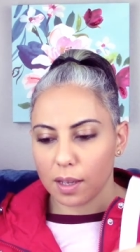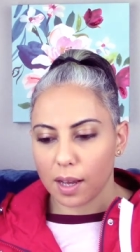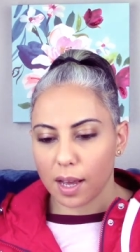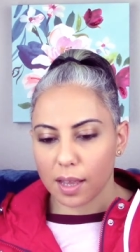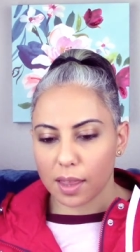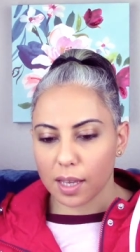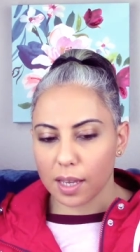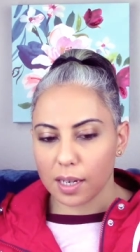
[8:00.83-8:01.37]
I
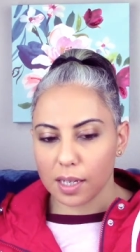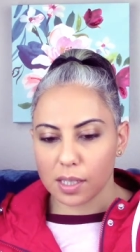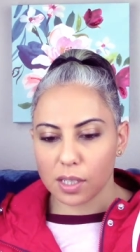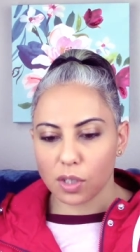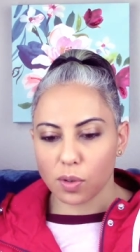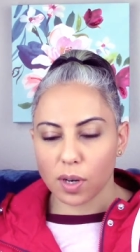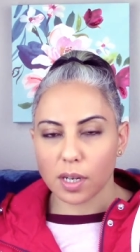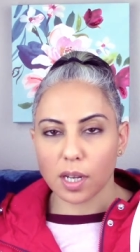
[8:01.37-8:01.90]
think it needs to
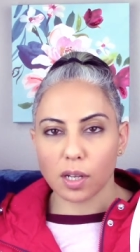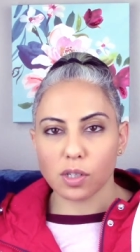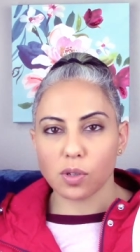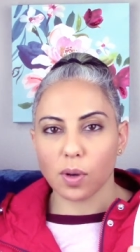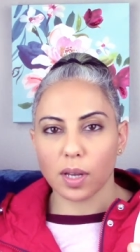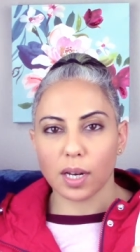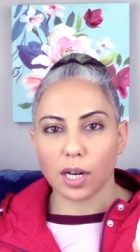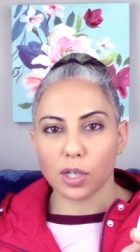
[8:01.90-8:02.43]
dry down so
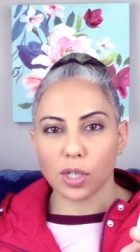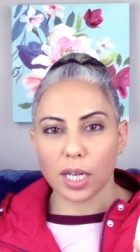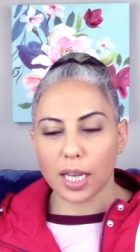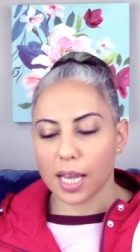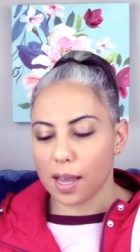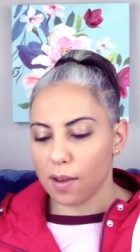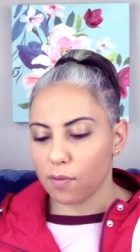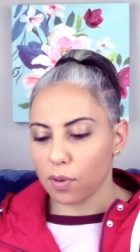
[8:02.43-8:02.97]
I can actually
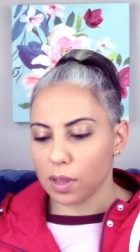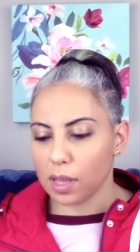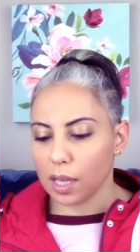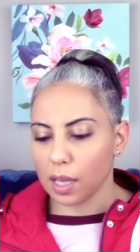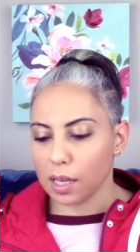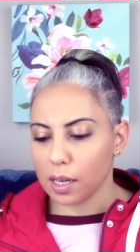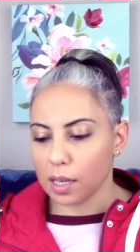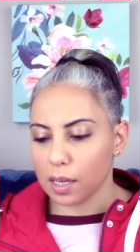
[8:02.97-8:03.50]
get
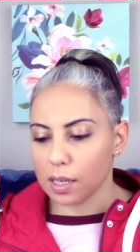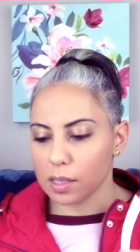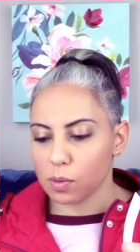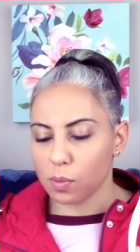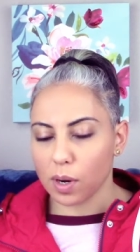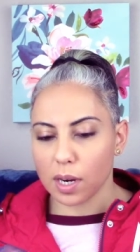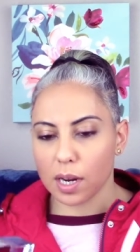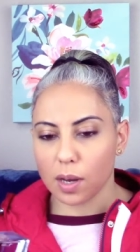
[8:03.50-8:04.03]
everything in it. Cause
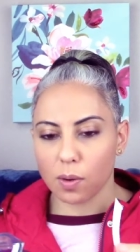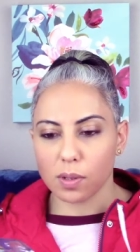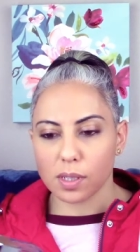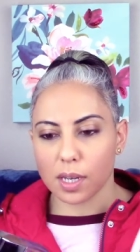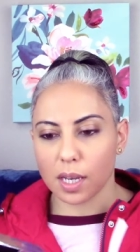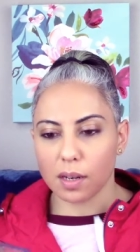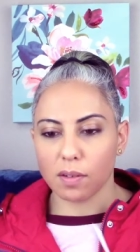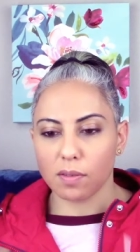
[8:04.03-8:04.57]
right now it's
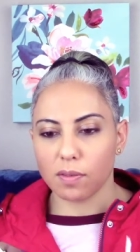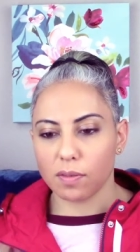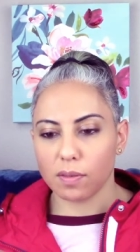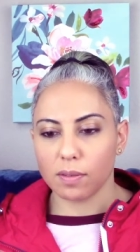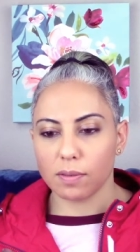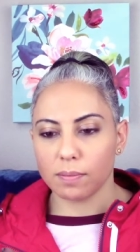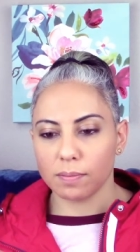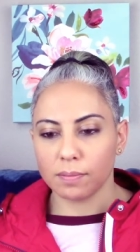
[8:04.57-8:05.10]
kind of,
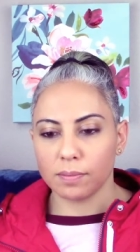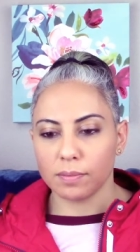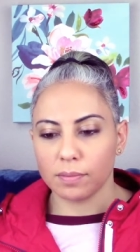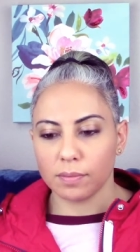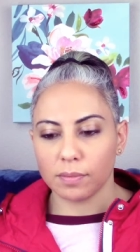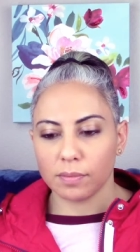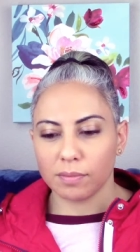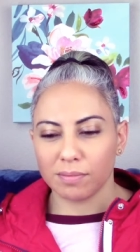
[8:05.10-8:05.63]

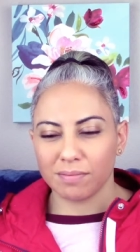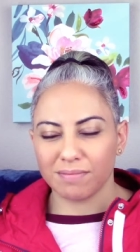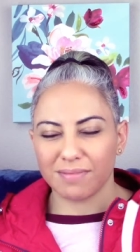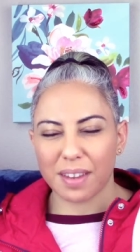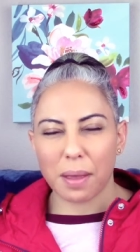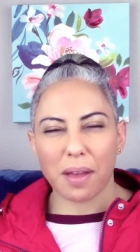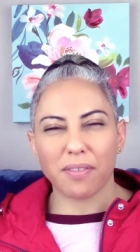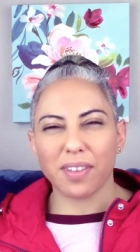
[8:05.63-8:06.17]

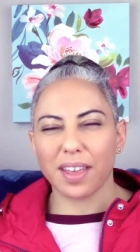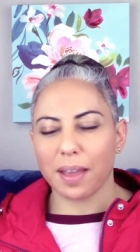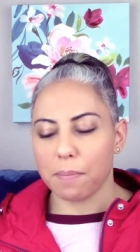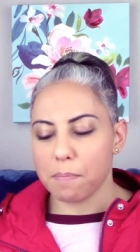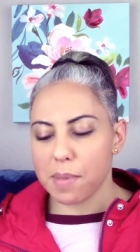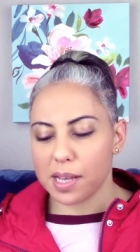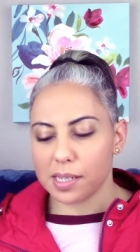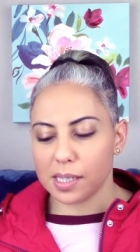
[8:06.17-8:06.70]
I feel like
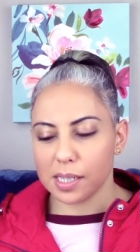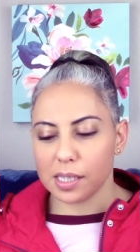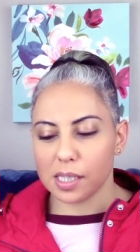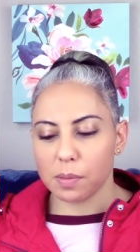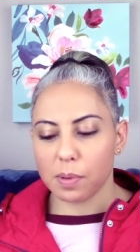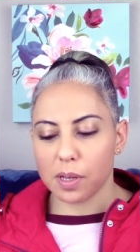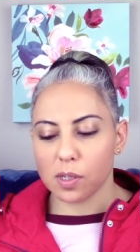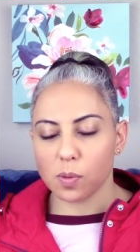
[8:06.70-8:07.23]
messy is
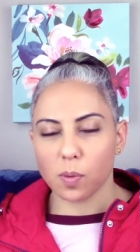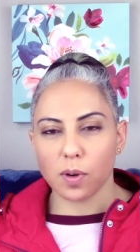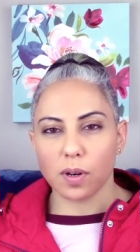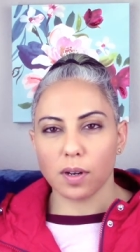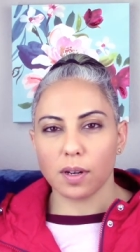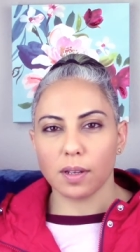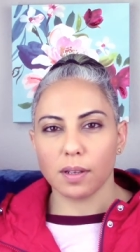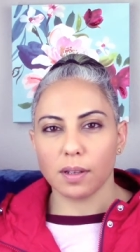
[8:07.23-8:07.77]
the best
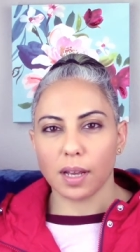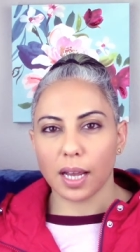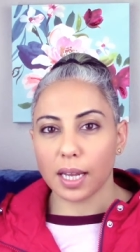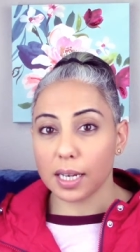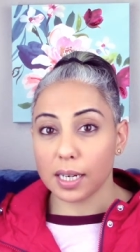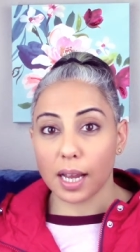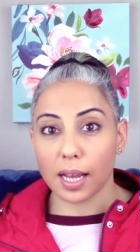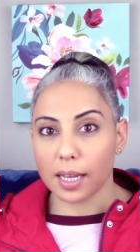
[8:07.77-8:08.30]
word. I
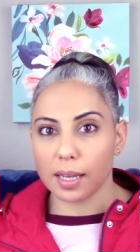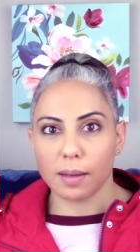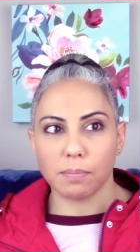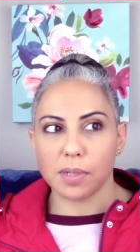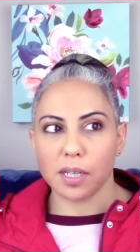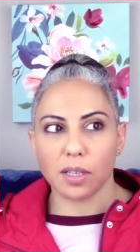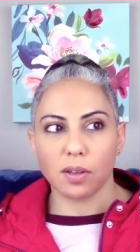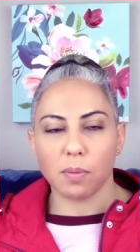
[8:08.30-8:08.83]
can, I, I'm
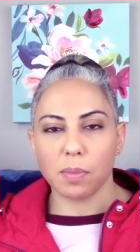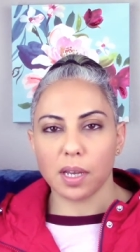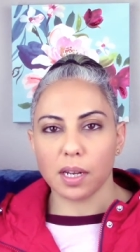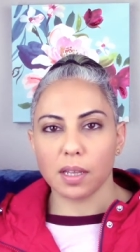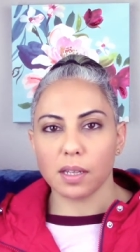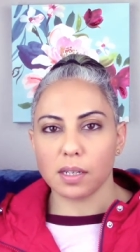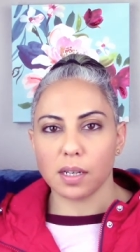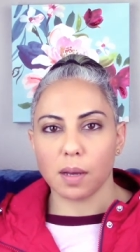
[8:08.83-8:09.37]
telling you, I'm
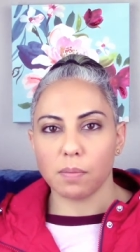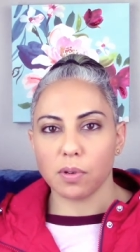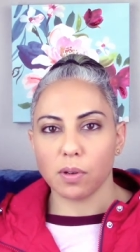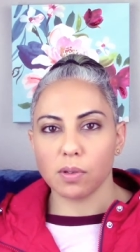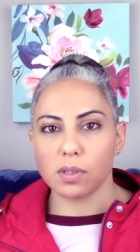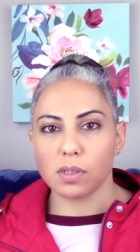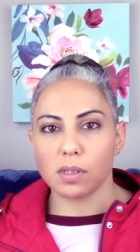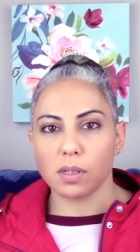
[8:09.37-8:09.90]
getting the top
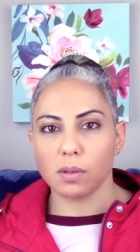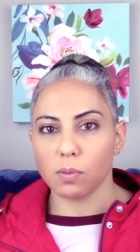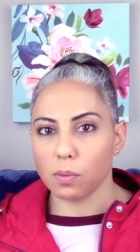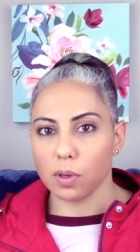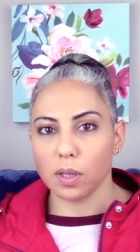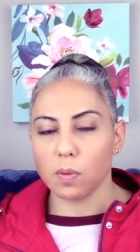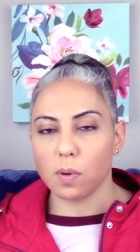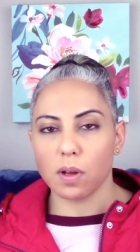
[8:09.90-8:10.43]
notes
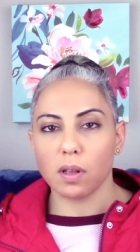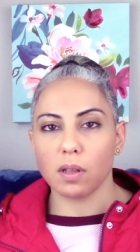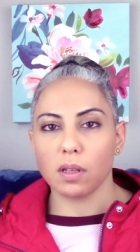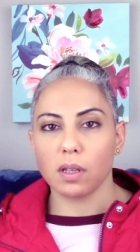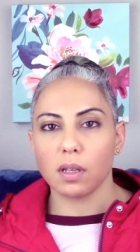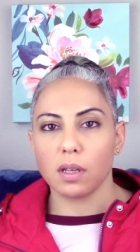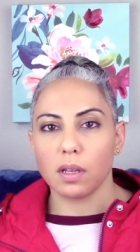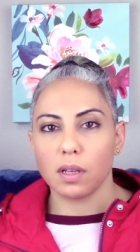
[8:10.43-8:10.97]
really well.
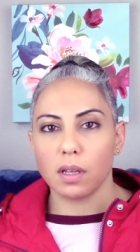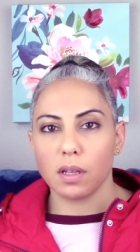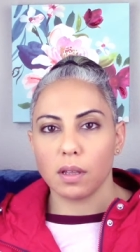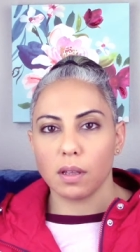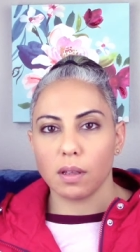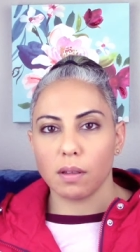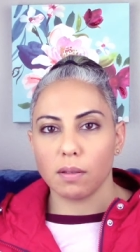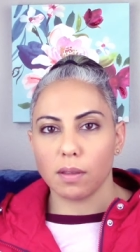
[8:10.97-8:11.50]

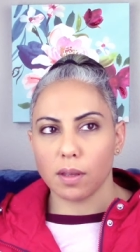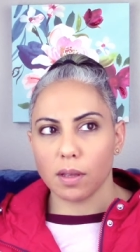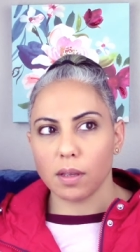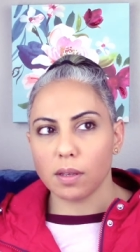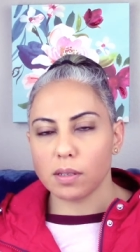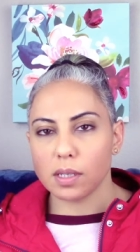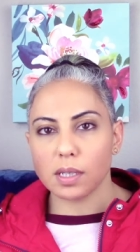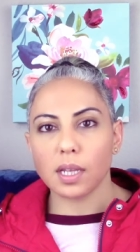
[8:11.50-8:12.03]

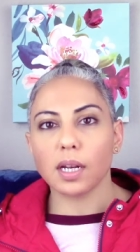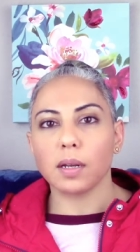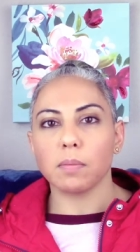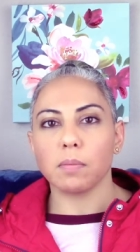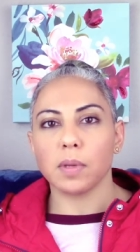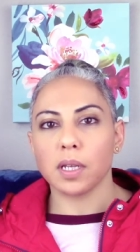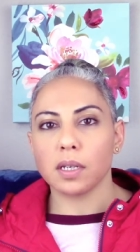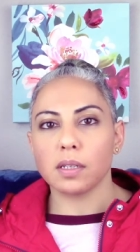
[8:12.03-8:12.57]
The synthetic
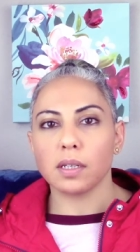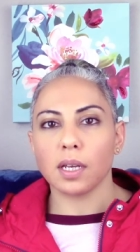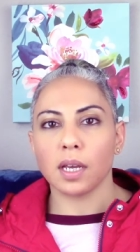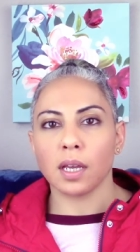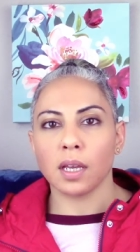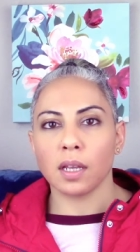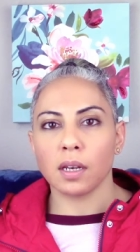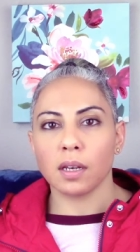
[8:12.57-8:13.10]
mint
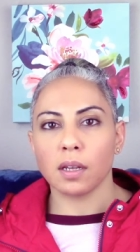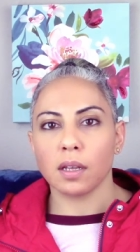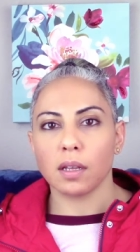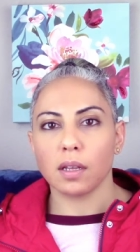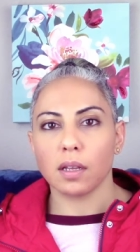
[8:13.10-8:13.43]
and